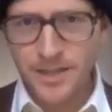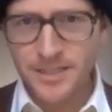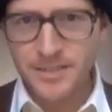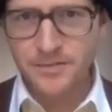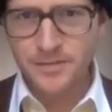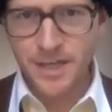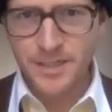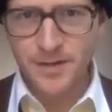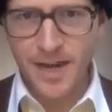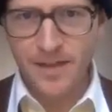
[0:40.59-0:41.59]

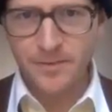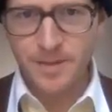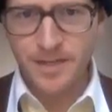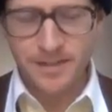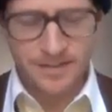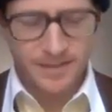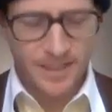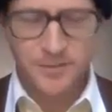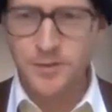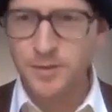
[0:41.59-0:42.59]
Thanks for having me, and
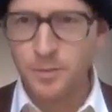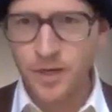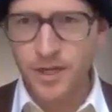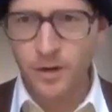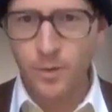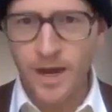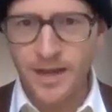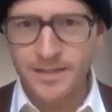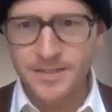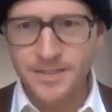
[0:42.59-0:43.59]
thanks for supporting our
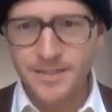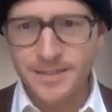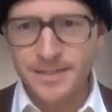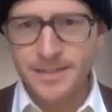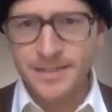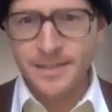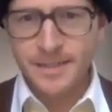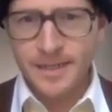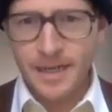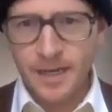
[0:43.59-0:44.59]
wines.
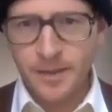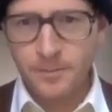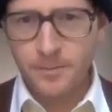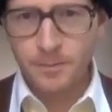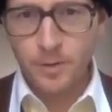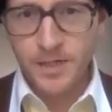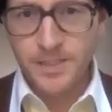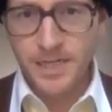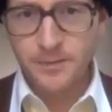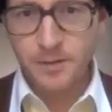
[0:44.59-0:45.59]
The
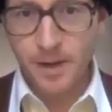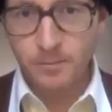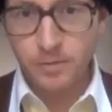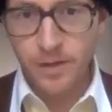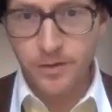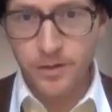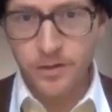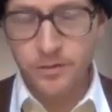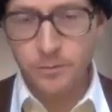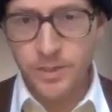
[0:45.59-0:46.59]
project with my
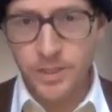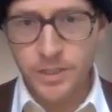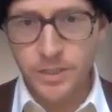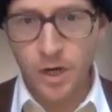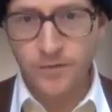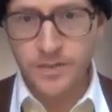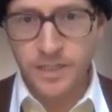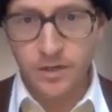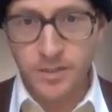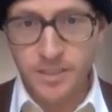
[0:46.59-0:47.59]
brother, we just
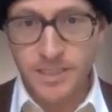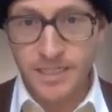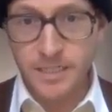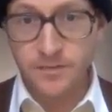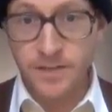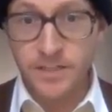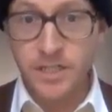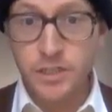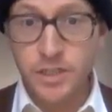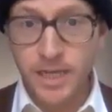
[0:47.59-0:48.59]
harvested our sixth
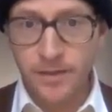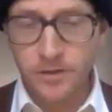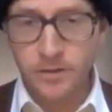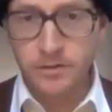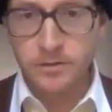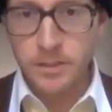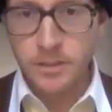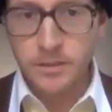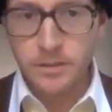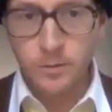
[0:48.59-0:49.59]
vintage together.
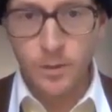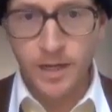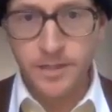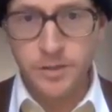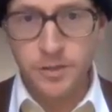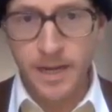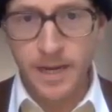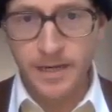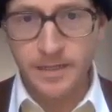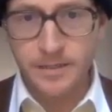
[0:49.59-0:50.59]
The wines are
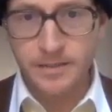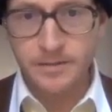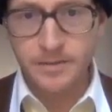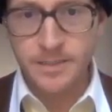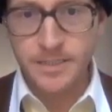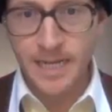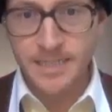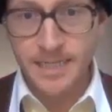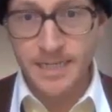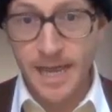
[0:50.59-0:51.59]
made in
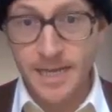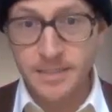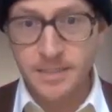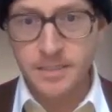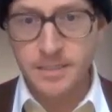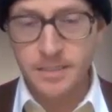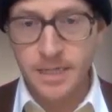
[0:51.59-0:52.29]
Santa Ynez.